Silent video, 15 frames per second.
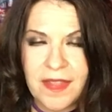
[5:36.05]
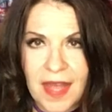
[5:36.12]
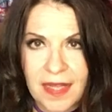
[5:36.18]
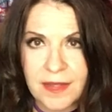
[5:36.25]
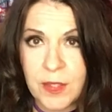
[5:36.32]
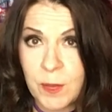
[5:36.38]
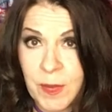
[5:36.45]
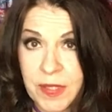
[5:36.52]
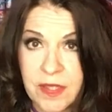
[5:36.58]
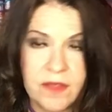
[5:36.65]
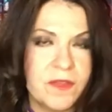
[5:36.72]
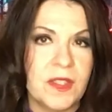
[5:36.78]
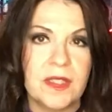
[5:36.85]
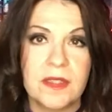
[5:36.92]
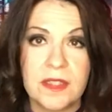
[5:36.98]
that
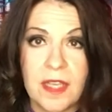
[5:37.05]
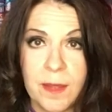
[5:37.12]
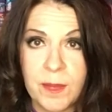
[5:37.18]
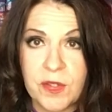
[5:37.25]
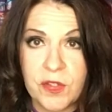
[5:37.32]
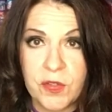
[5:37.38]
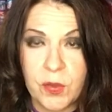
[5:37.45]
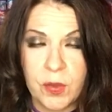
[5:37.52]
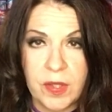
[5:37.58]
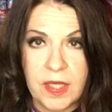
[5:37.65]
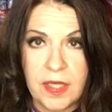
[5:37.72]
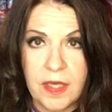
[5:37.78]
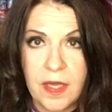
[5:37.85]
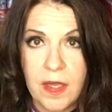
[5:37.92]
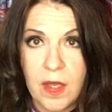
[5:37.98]
specific type of
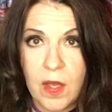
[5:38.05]
story